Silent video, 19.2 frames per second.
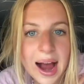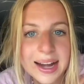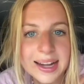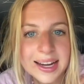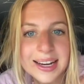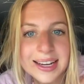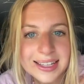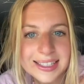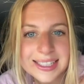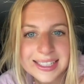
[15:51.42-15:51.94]
I
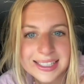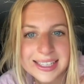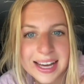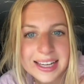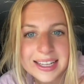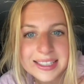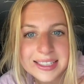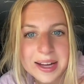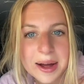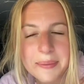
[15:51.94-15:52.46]
needed to take
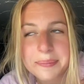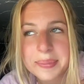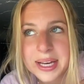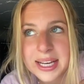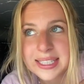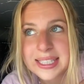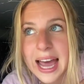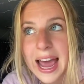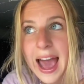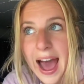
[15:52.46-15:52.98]
a dump
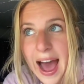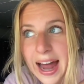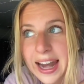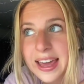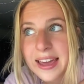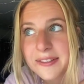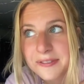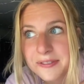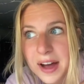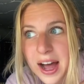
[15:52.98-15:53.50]
because I had it
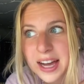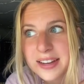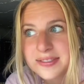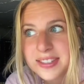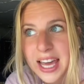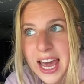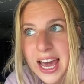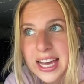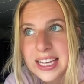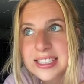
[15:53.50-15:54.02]
in five
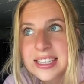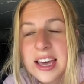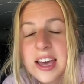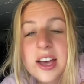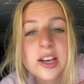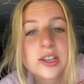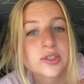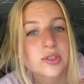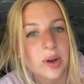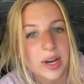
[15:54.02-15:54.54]
days,
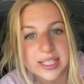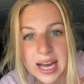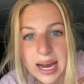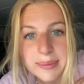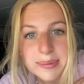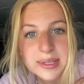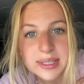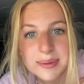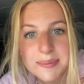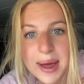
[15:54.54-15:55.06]
so I type
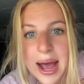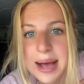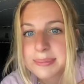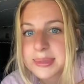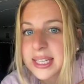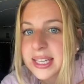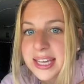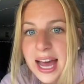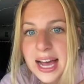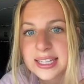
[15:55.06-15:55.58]
into maps,
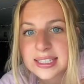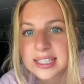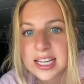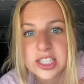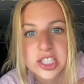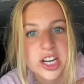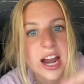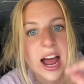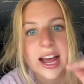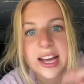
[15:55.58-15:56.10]
gas
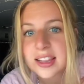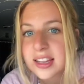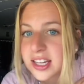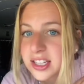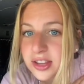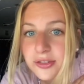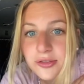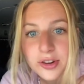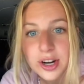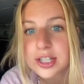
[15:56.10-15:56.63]
station, I click
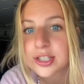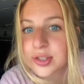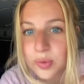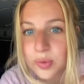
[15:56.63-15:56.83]
the first